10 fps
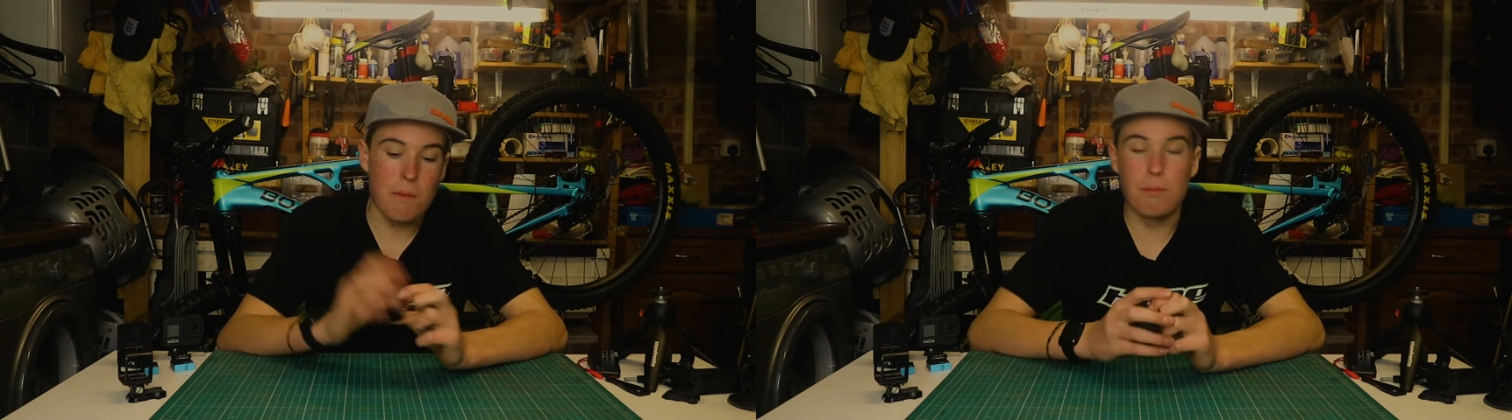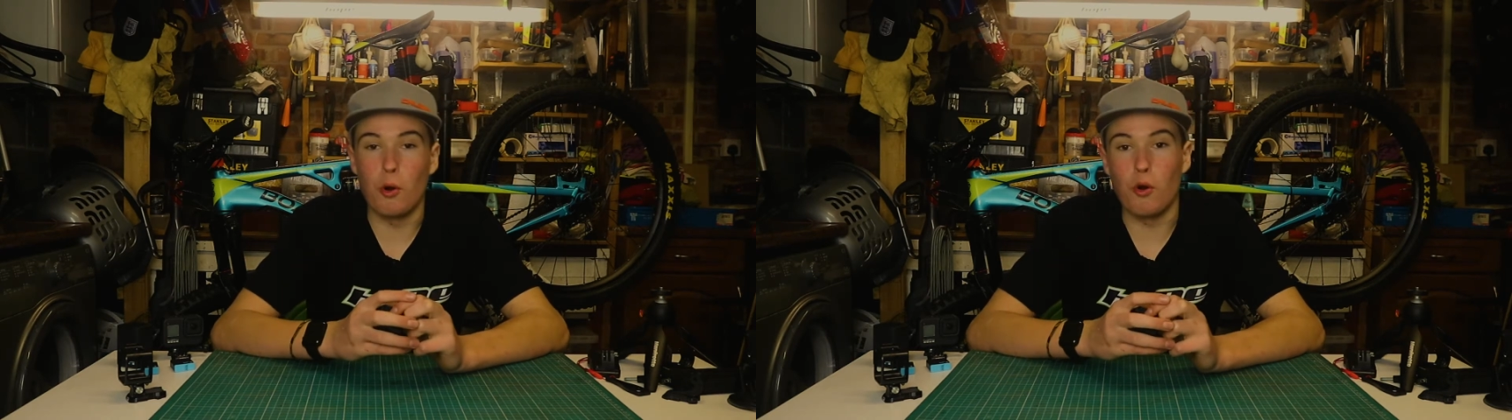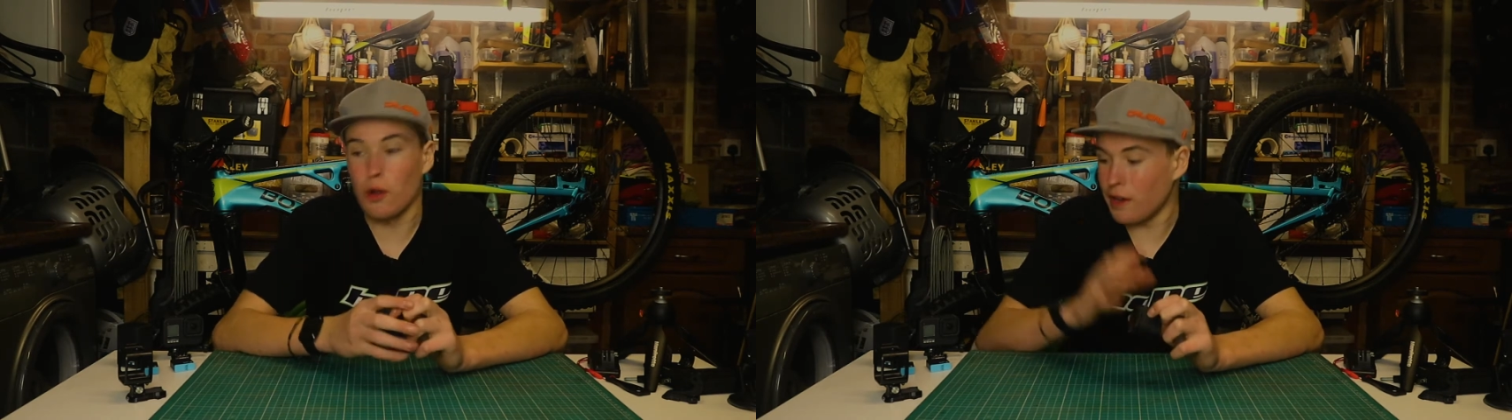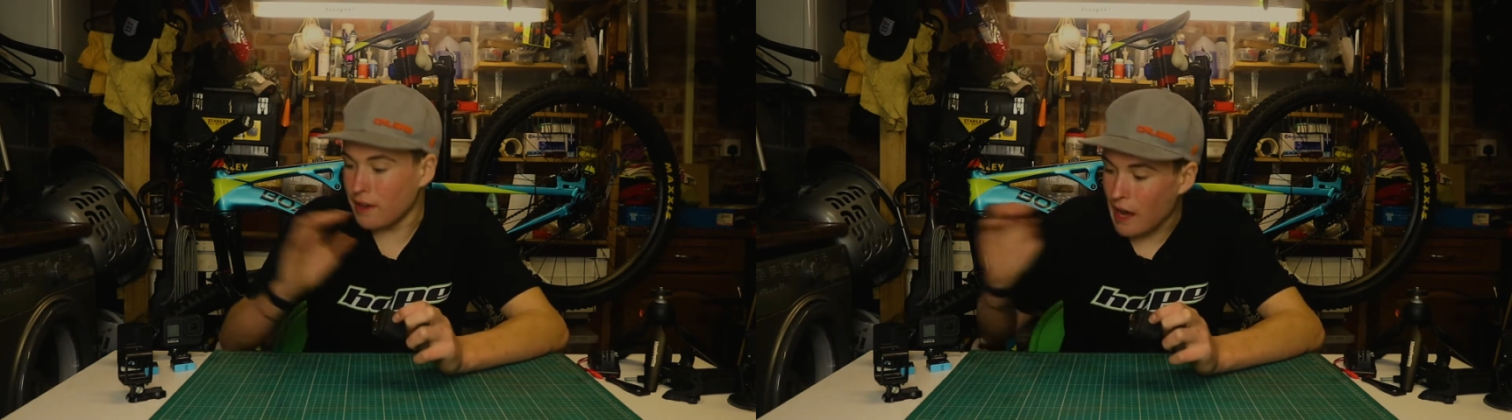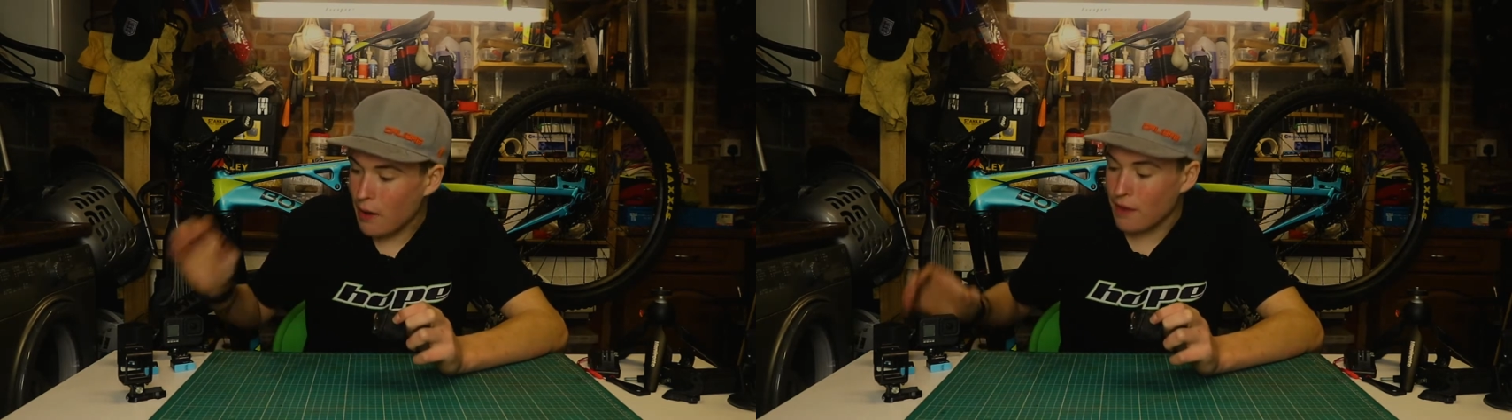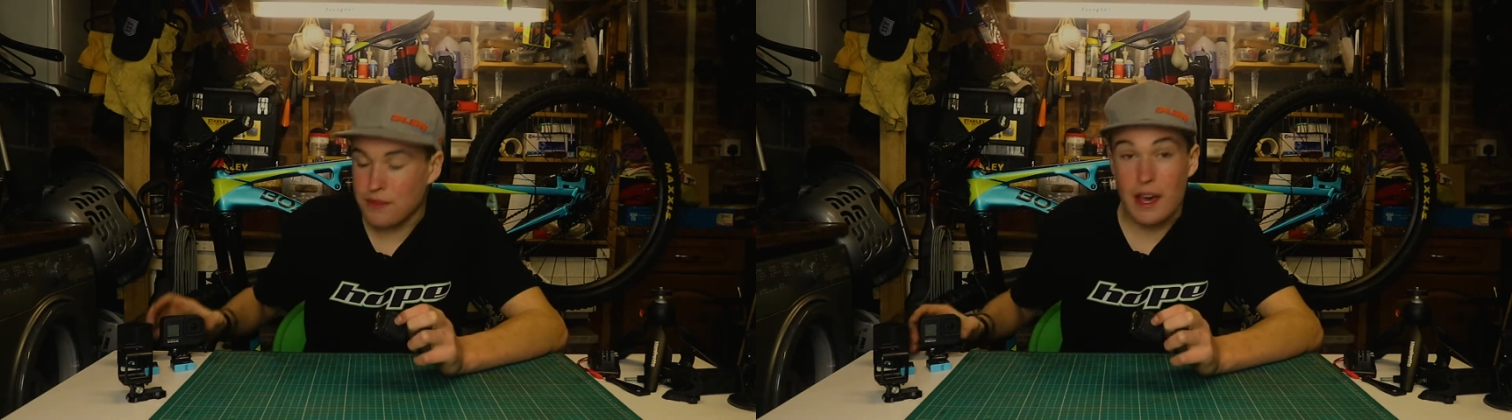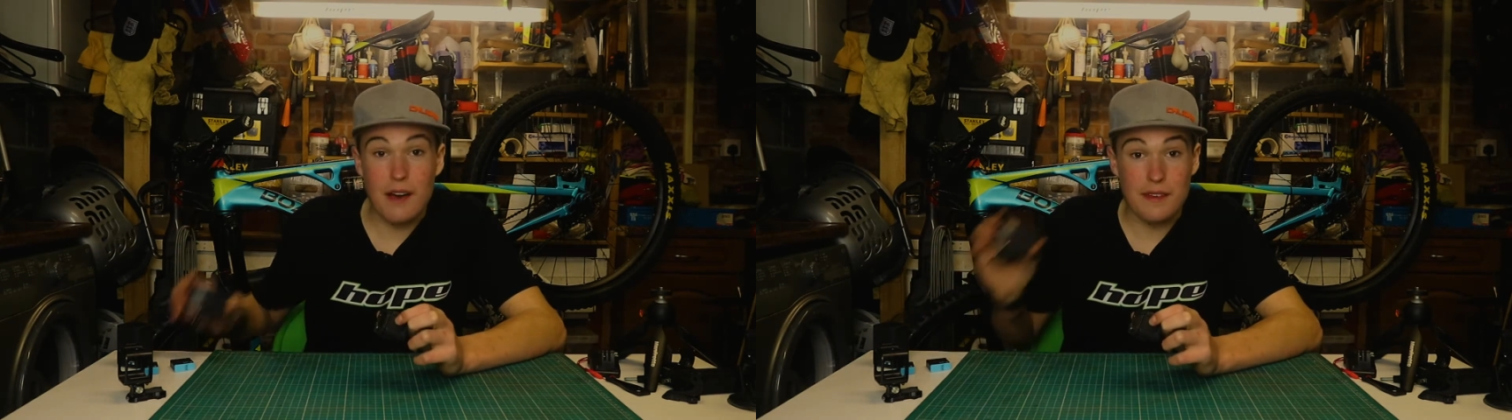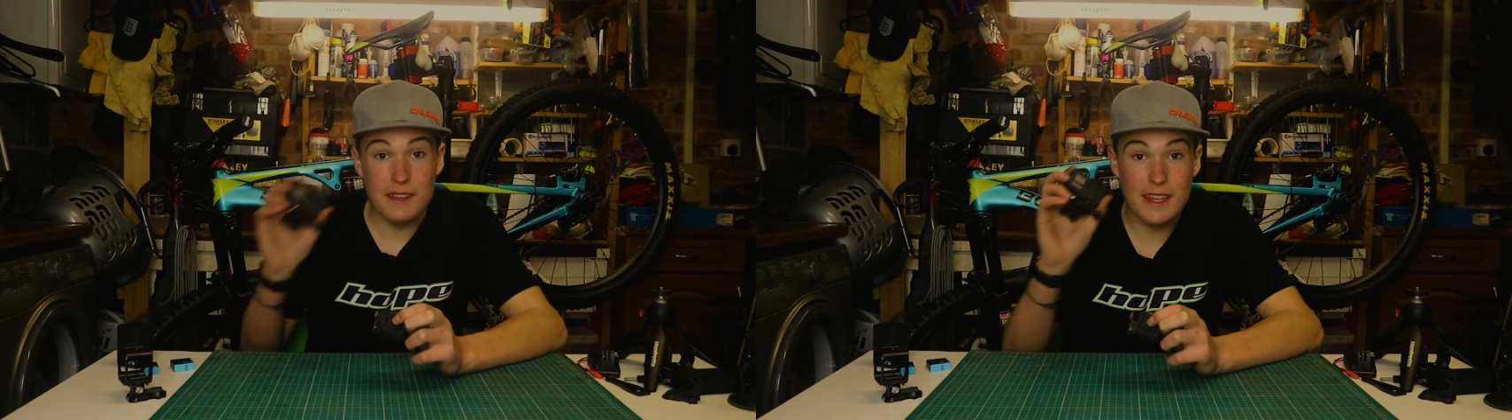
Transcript: But now after having